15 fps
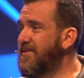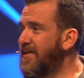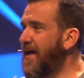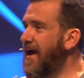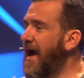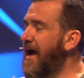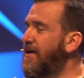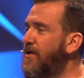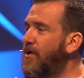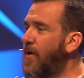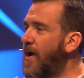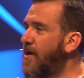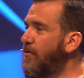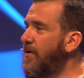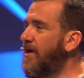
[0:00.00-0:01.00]
that, you know,
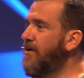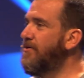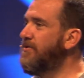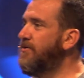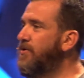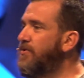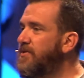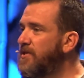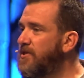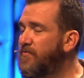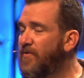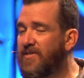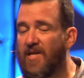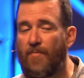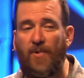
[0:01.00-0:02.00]
I don't like using this
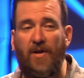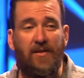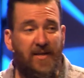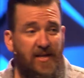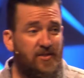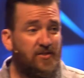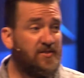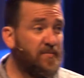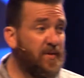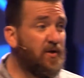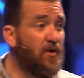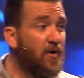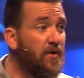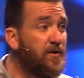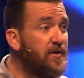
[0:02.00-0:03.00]
phrase a lot, but it leads to something
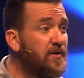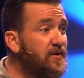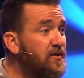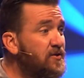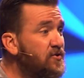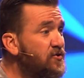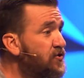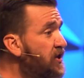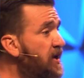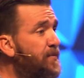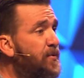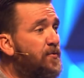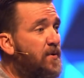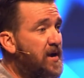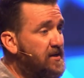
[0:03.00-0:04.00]
called
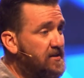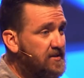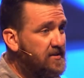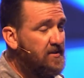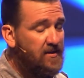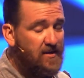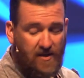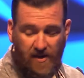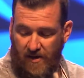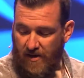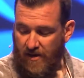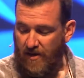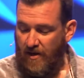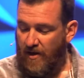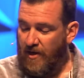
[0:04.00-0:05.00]
cheap grace.
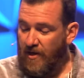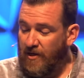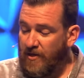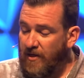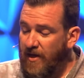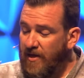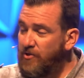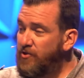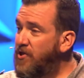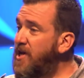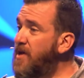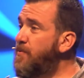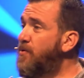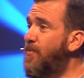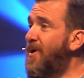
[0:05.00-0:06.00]

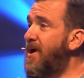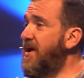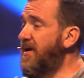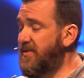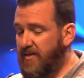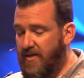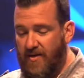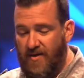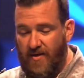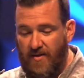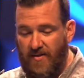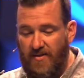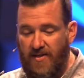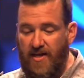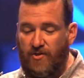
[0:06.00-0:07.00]
Cheap grace
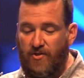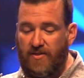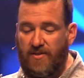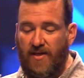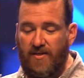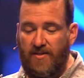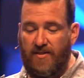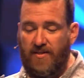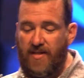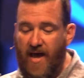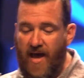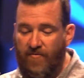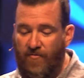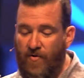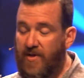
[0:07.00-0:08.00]
teaches us
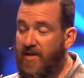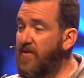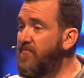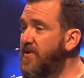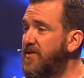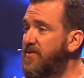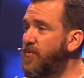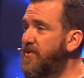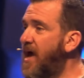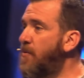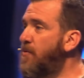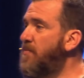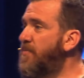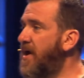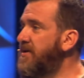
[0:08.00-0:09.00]
that forgiveness without
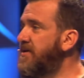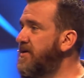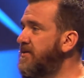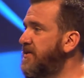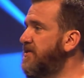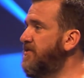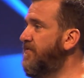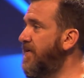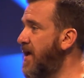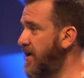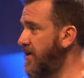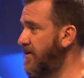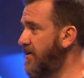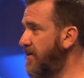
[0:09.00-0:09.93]
repentance is fine.